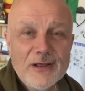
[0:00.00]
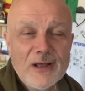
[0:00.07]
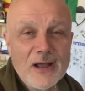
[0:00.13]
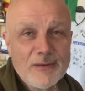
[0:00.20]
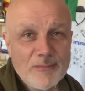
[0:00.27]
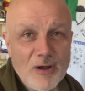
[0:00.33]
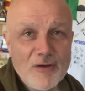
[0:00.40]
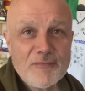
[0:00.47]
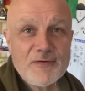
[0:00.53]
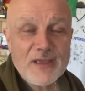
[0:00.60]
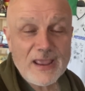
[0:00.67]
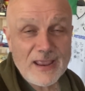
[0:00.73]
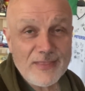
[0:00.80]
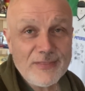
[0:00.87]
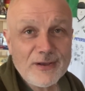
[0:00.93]
I'm off
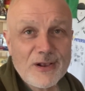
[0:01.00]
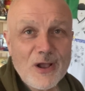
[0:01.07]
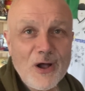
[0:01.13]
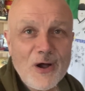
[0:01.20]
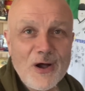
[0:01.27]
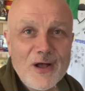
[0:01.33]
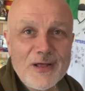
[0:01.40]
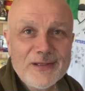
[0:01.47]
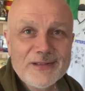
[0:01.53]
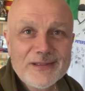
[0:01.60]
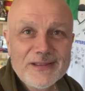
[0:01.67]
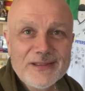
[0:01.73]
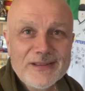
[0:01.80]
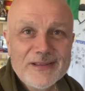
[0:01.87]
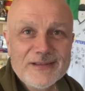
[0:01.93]
in the car
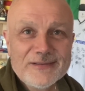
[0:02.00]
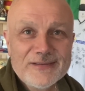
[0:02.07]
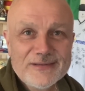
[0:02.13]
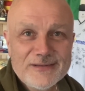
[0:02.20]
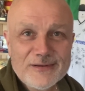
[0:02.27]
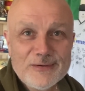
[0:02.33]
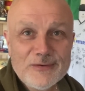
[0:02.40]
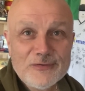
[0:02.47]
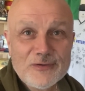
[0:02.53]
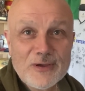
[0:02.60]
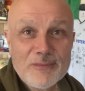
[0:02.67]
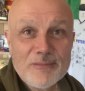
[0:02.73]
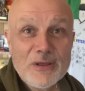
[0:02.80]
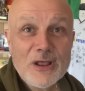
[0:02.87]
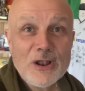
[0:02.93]
to do
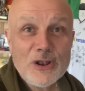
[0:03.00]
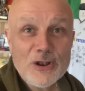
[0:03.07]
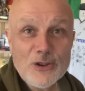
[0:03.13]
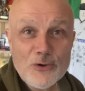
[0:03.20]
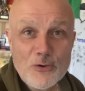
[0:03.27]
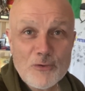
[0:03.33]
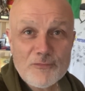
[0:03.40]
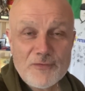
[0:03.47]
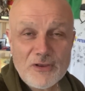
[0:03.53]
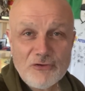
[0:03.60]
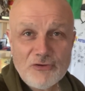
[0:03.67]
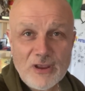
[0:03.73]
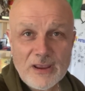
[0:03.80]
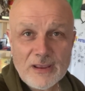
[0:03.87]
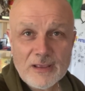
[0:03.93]
some lure
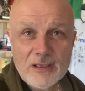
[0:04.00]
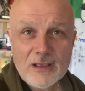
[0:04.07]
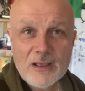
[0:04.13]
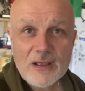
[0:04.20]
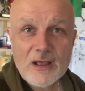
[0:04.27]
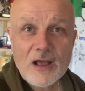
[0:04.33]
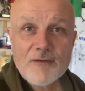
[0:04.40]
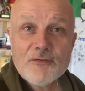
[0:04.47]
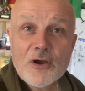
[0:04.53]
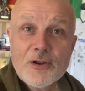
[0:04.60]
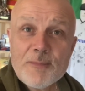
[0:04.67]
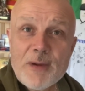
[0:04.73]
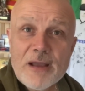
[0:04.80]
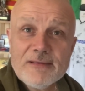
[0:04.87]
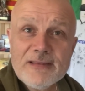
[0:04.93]
fishing. I've got
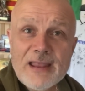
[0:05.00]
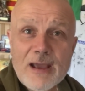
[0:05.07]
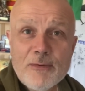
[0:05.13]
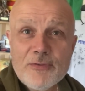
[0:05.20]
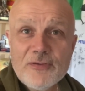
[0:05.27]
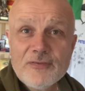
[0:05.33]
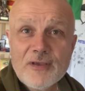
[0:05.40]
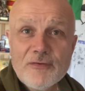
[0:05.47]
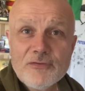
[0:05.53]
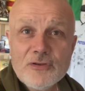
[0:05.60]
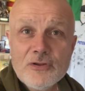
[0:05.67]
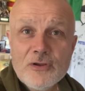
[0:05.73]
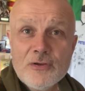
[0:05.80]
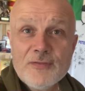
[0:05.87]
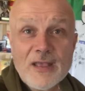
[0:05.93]
about an hour this
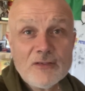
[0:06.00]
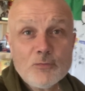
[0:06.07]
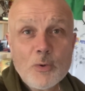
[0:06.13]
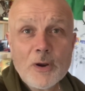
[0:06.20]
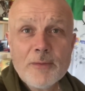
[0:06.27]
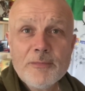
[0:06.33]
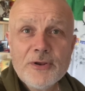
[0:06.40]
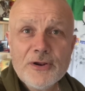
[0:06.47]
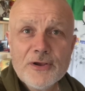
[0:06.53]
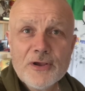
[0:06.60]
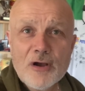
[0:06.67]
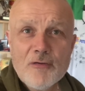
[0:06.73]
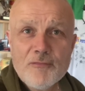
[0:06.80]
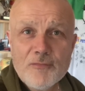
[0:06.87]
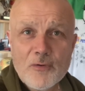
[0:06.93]
afternoon, that's what I'm going to
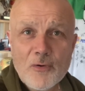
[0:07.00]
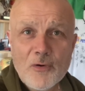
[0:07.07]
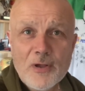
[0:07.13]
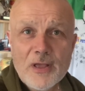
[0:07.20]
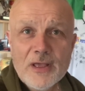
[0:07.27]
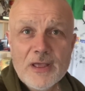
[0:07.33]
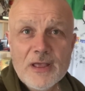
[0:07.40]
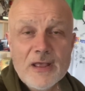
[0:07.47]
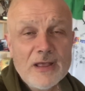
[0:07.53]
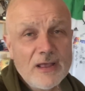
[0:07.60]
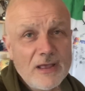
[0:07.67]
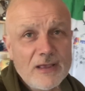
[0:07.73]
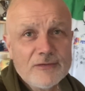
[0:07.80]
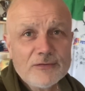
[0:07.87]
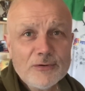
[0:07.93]
go for.
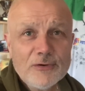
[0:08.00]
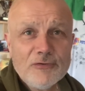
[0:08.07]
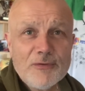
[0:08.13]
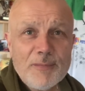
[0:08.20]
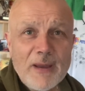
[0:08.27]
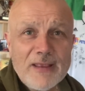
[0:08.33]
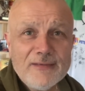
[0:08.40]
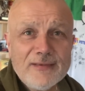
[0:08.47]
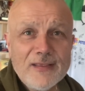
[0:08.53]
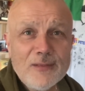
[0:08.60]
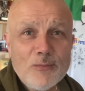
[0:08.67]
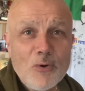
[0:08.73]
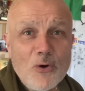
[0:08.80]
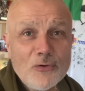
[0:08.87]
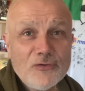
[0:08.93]
As long as your bait's in the
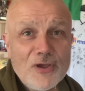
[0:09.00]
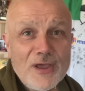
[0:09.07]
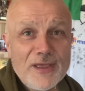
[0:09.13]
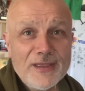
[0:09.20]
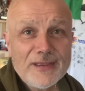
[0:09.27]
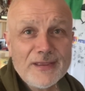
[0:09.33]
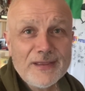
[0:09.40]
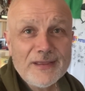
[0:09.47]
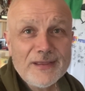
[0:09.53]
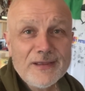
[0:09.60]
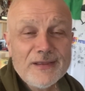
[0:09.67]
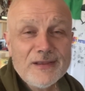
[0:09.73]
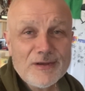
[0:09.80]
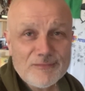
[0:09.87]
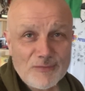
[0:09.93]
water,
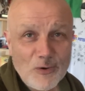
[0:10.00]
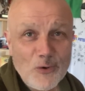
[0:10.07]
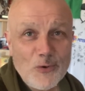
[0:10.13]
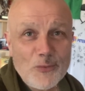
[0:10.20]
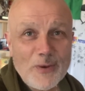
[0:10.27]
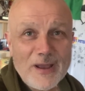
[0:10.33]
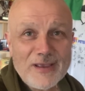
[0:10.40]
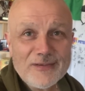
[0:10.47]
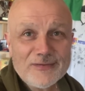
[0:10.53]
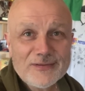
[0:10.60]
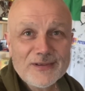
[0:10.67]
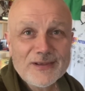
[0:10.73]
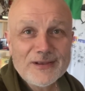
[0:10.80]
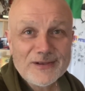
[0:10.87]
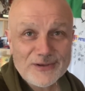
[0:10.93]
you've always
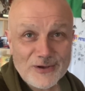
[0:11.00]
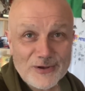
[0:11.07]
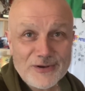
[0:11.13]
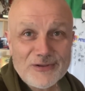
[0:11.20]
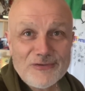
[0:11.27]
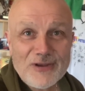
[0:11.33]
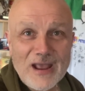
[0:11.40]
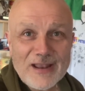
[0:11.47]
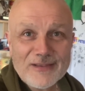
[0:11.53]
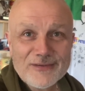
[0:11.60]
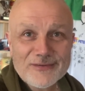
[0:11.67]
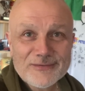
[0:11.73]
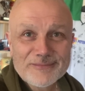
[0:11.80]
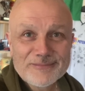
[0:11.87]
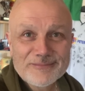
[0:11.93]
got a chance.